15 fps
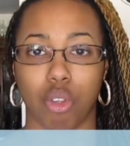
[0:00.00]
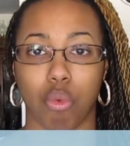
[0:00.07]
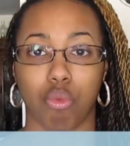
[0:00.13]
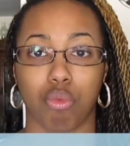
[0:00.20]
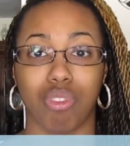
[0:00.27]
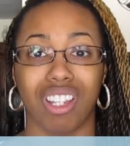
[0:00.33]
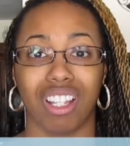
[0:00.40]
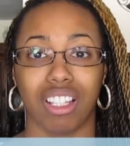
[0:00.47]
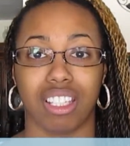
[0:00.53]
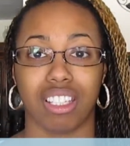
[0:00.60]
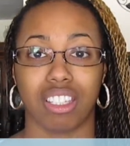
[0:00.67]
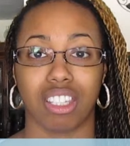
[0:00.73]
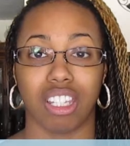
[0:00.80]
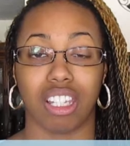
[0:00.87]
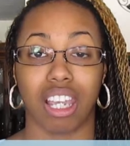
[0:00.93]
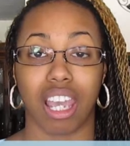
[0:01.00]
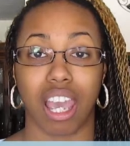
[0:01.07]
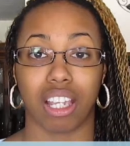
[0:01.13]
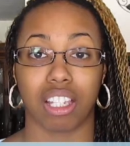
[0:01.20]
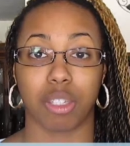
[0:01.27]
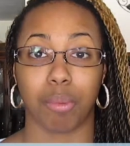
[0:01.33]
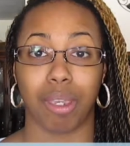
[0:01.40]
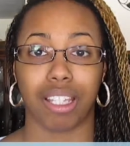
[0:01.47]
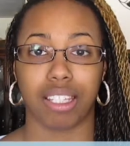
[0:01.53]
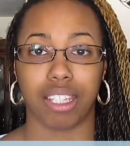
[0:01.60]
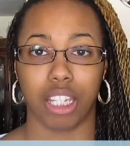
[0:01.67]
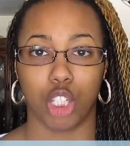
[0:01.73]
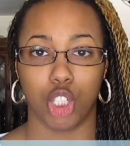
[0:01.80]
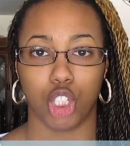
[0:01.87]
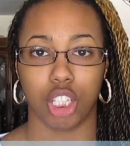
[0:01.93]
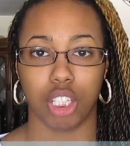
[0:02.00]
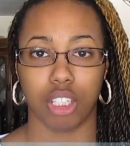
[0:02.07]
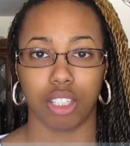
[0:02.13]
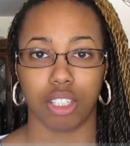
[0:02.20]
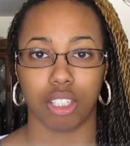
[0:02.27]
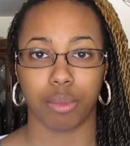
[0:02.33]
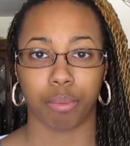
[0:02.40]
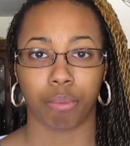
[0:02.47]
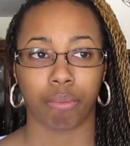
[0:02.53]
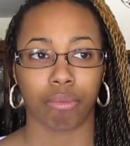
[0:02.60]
realistic expectations.